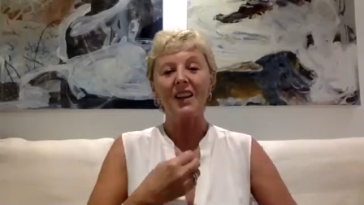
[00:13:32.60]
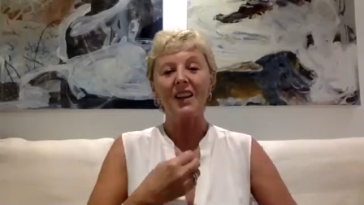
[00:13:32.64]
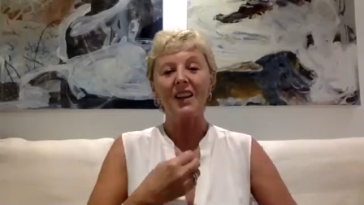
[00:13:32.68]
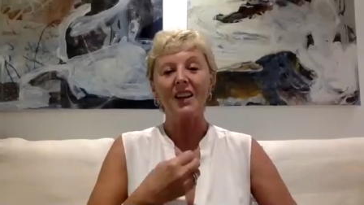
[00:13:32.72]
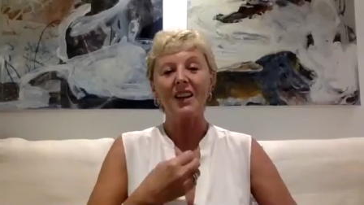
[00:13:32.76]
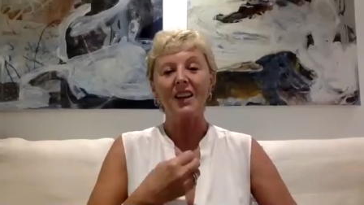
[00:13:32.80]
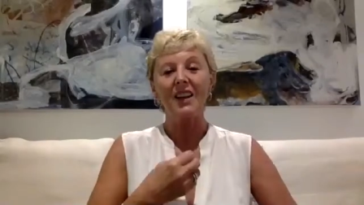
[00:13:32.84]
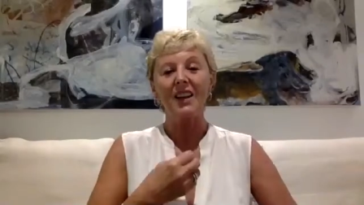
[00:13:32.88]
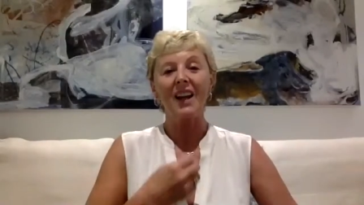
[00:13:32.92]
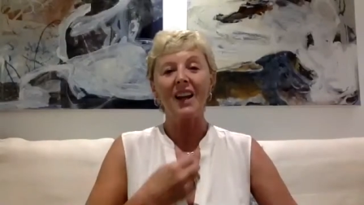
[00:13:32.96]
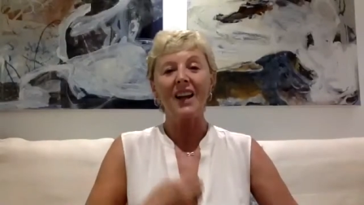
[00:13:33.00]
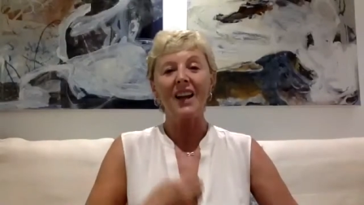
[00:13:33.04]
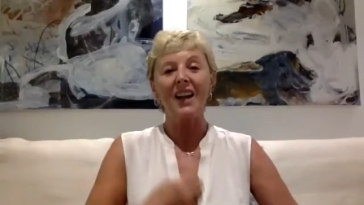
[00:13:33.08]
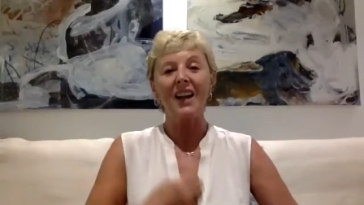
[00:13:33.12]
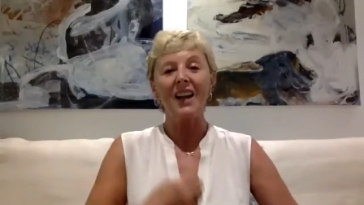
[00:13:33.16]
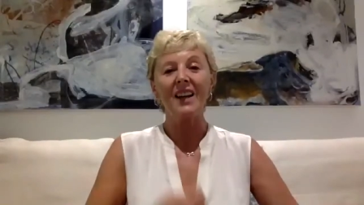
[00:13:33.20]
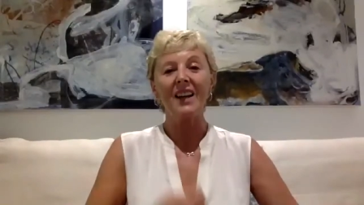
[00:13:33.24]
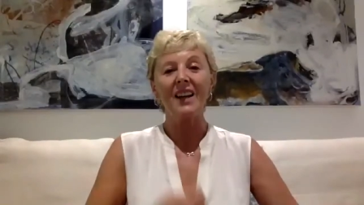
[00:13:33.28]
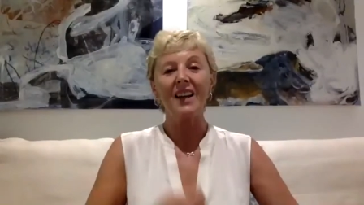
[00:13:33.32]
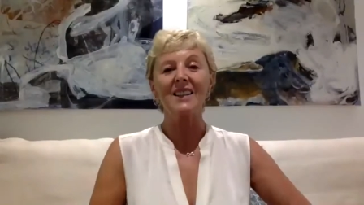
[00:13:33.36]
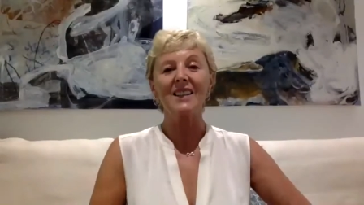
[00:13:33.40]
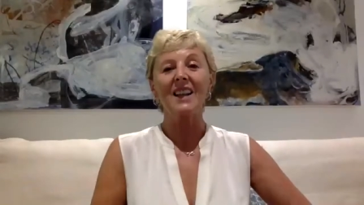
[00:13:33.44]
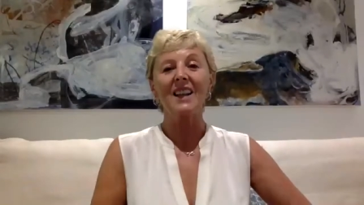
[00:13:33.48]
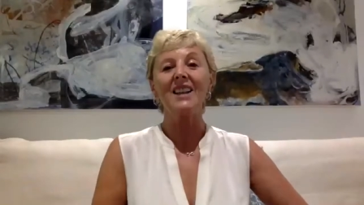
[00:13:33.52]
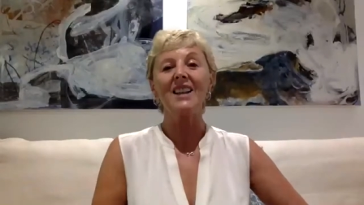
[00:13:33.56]
excess
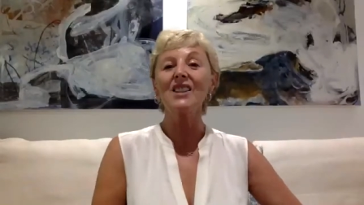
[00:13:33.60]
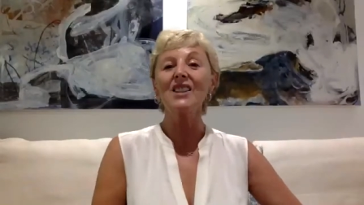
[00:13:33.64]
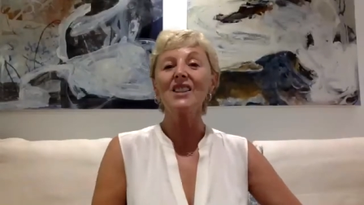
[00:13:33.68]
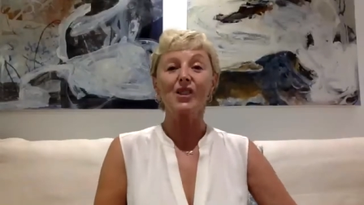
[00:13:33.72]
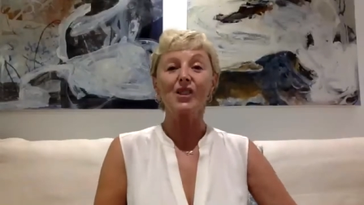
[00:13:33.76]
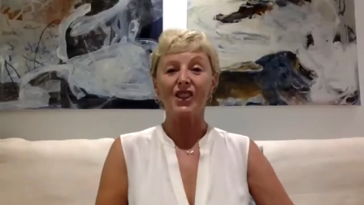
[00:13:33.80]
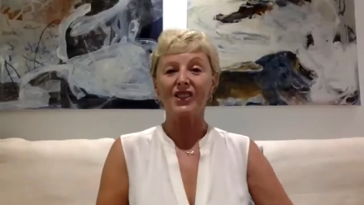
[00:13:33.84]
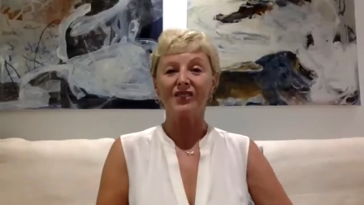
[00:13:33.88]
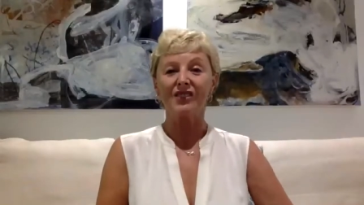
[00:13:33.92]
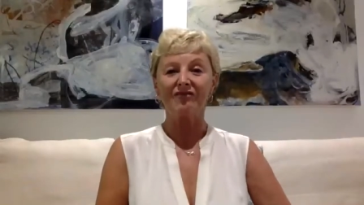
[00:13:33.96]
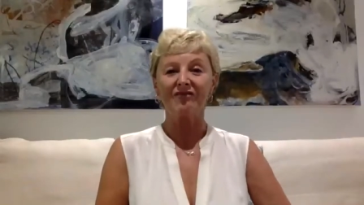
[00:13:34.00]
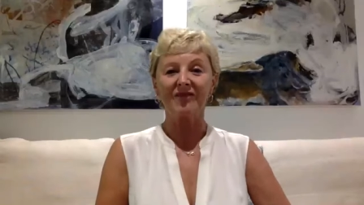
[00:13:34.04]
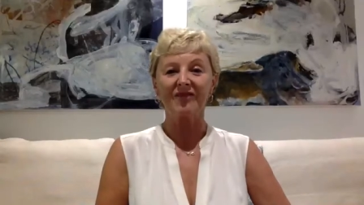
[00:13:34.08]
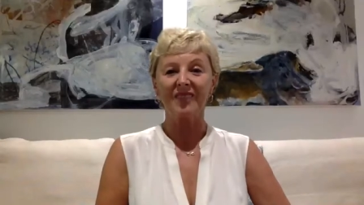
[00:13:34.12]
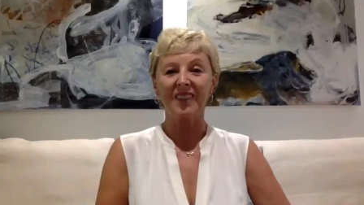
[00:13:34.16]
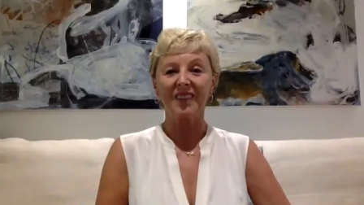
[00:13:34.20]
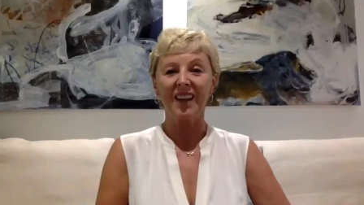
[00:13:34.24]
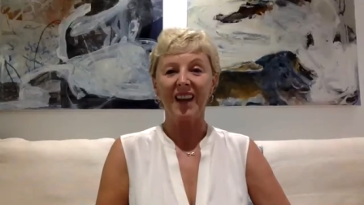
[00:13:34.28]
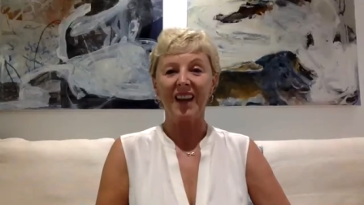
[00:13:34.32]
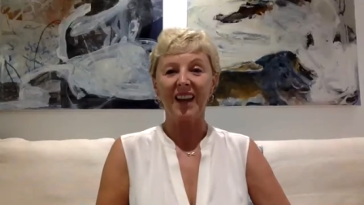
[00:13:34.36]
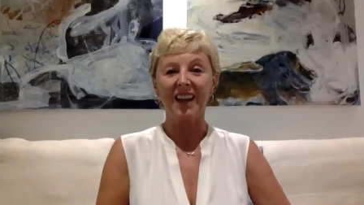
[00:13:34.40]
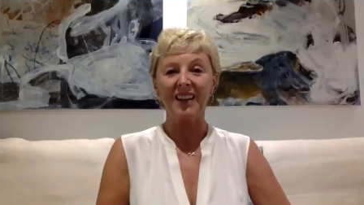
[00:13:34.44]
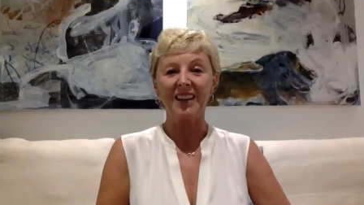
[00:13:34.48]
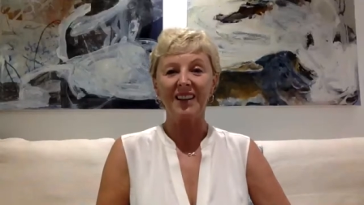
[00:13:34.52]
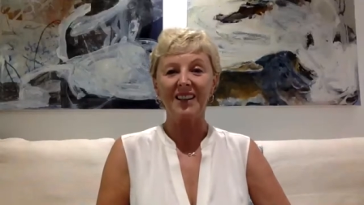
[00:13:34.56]
estrogen,
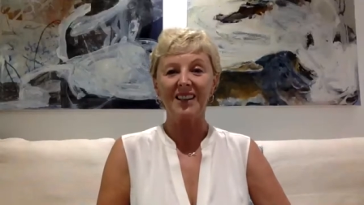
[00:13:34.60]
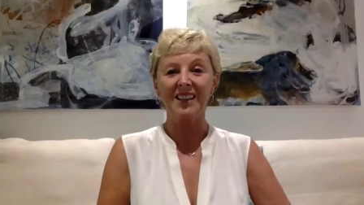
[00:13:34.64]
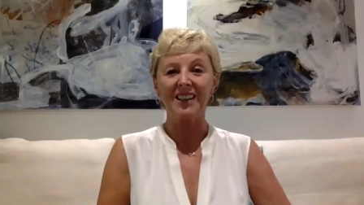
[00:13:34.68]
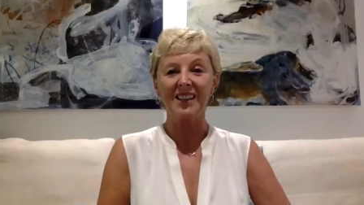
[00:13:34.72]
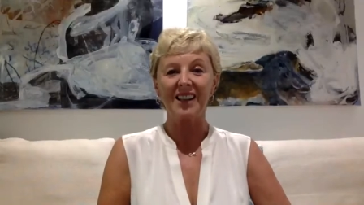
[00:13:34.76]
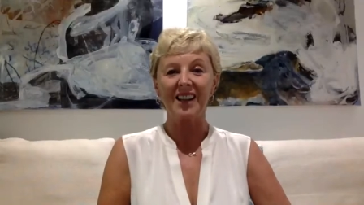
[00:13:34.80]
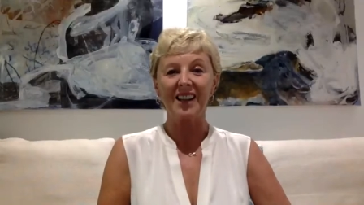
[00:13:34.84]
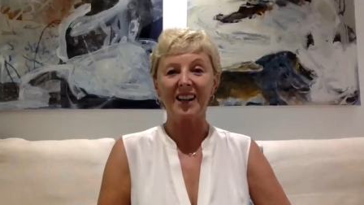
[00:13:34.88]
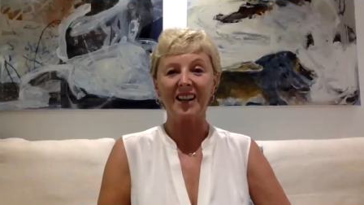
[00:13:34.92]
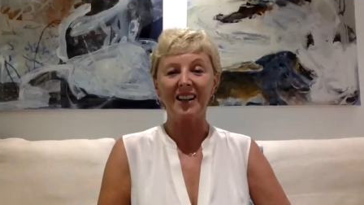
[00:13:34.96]
and